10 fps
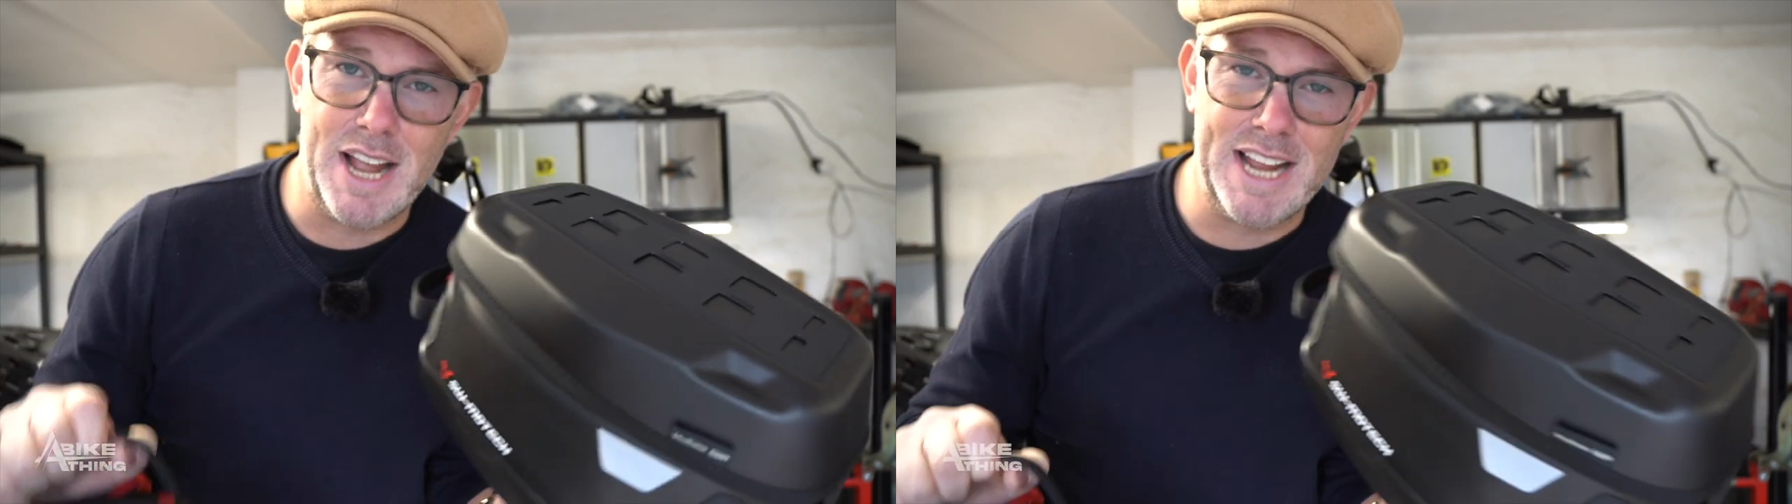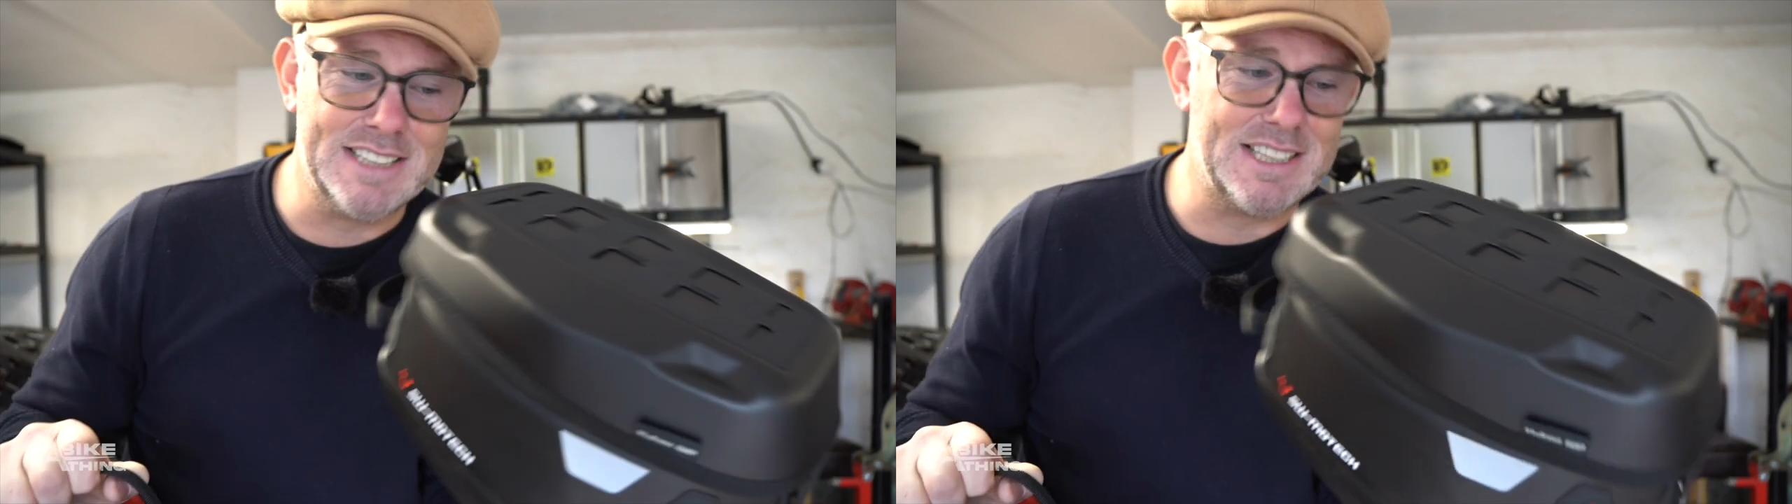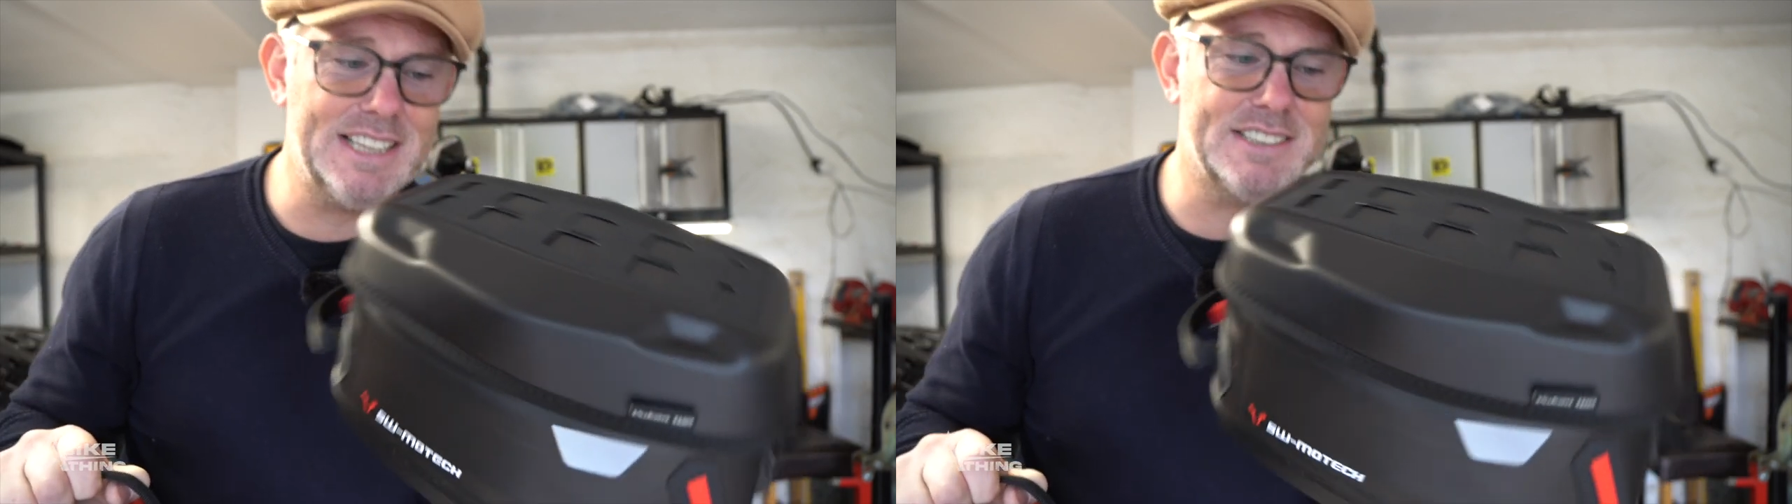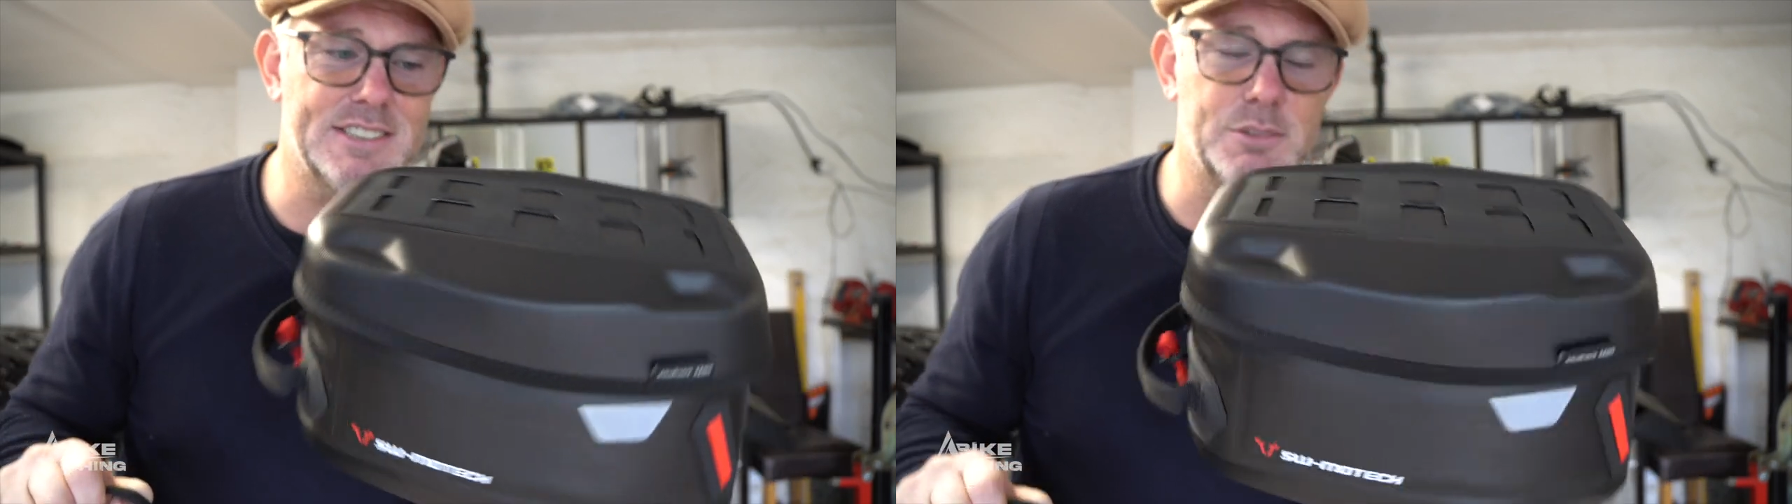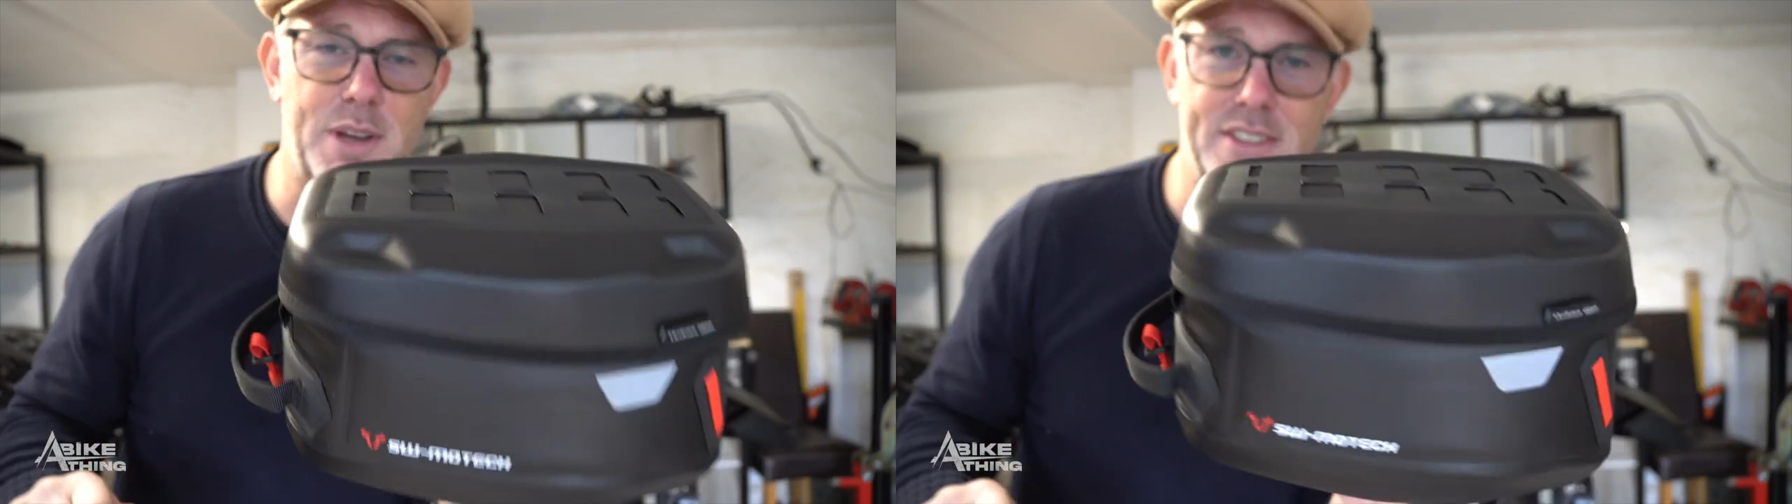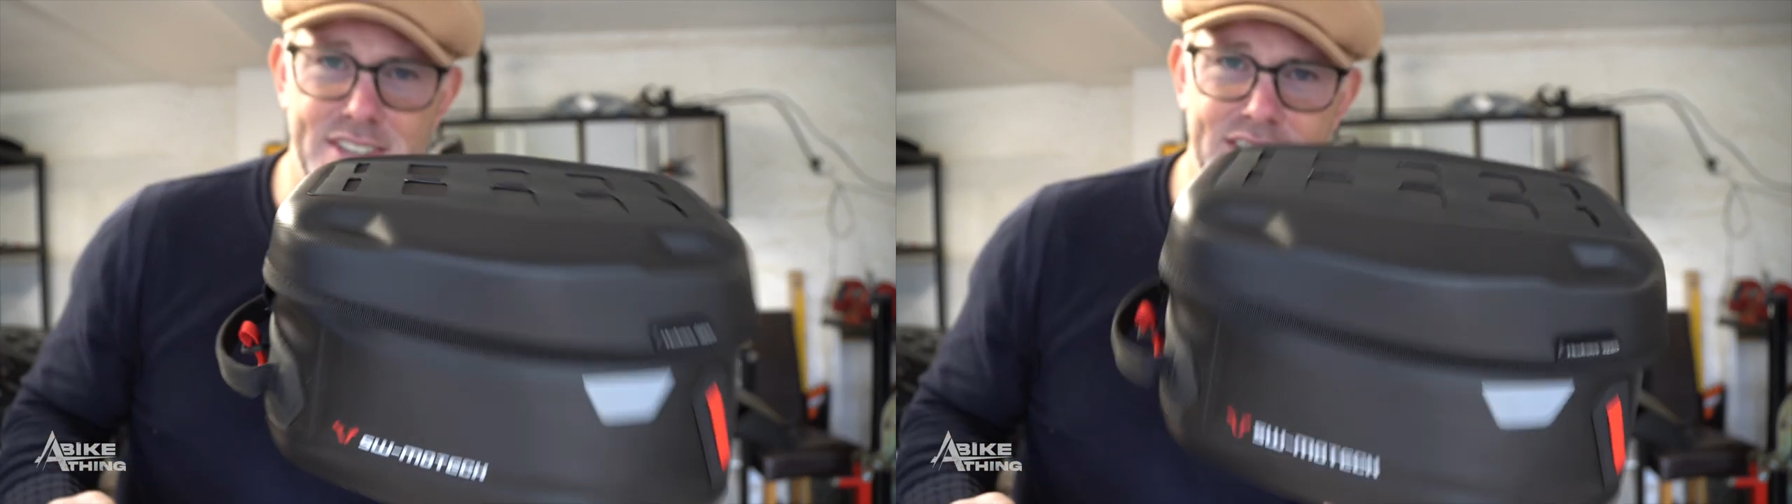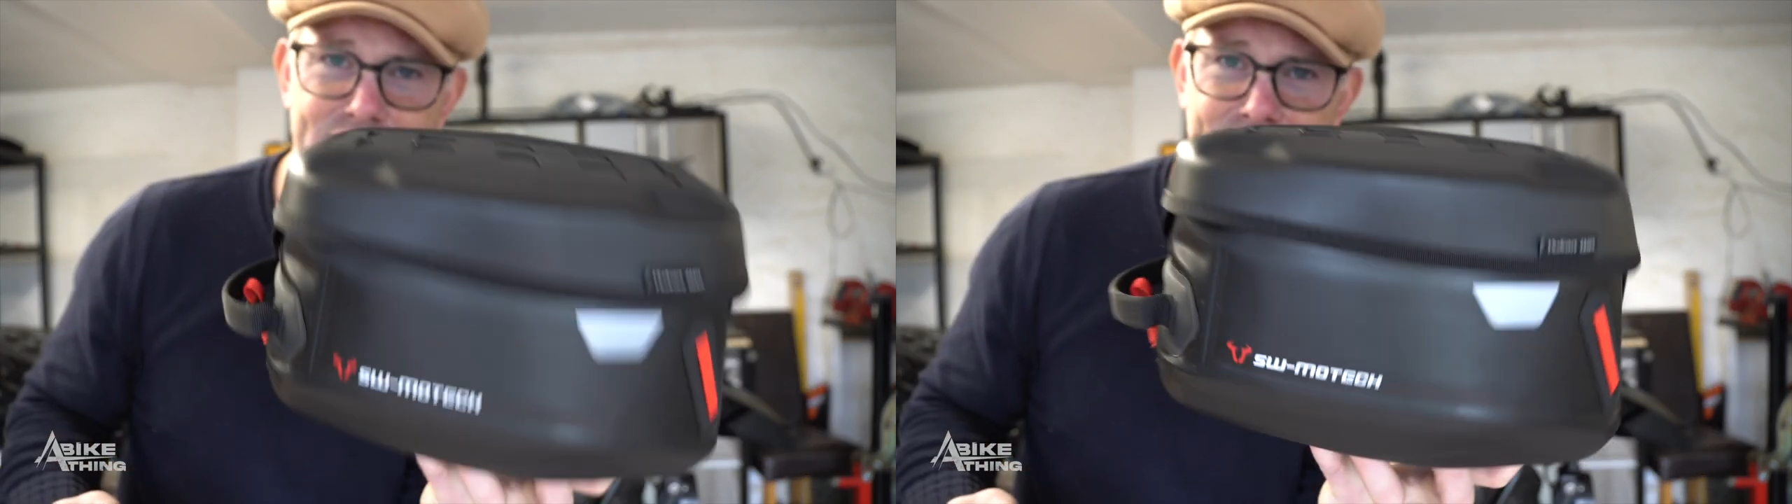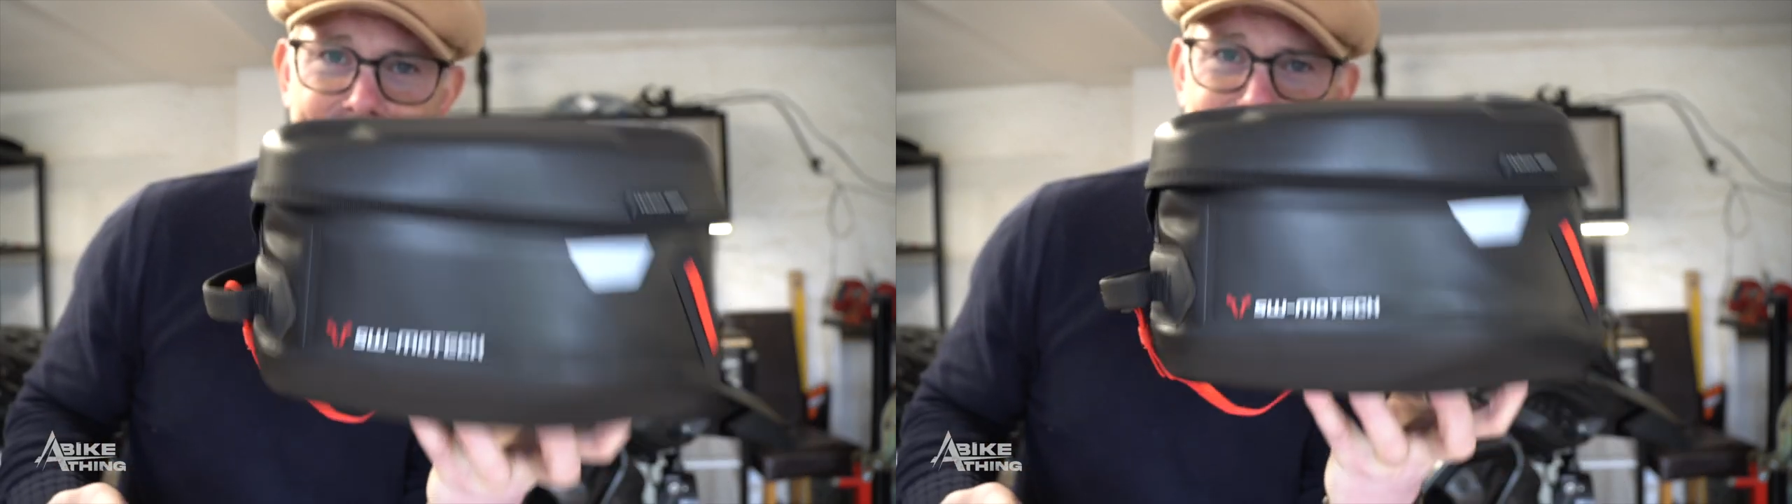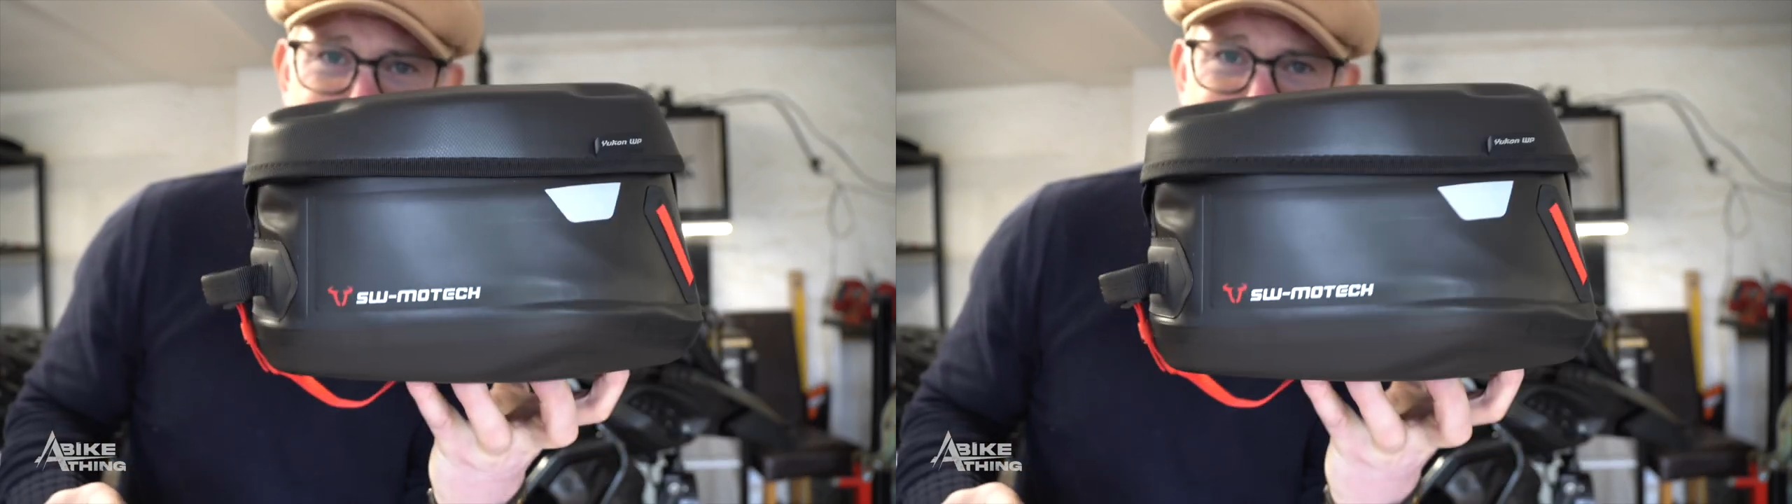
8 litres, where this stays as